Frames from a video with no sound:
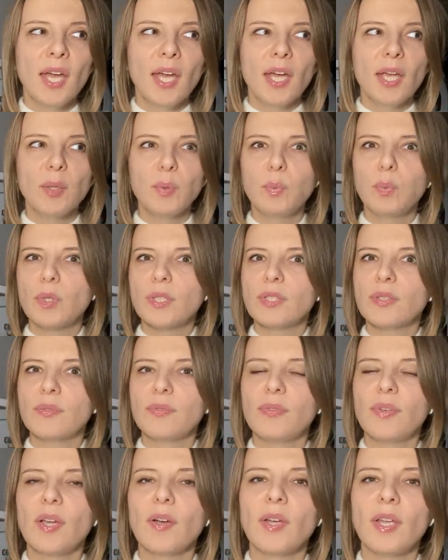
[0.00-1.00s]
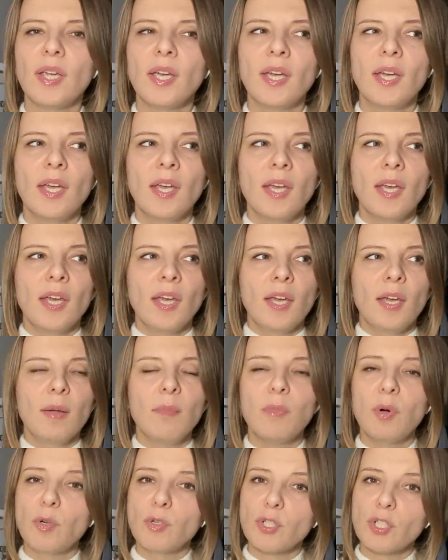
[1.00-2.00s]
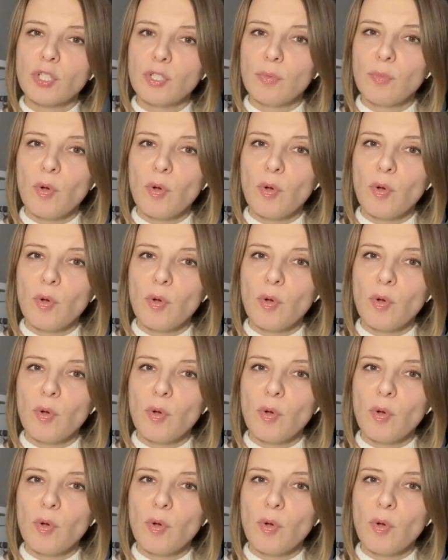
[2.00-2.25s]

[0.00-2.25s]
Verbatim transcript: It was a very emotional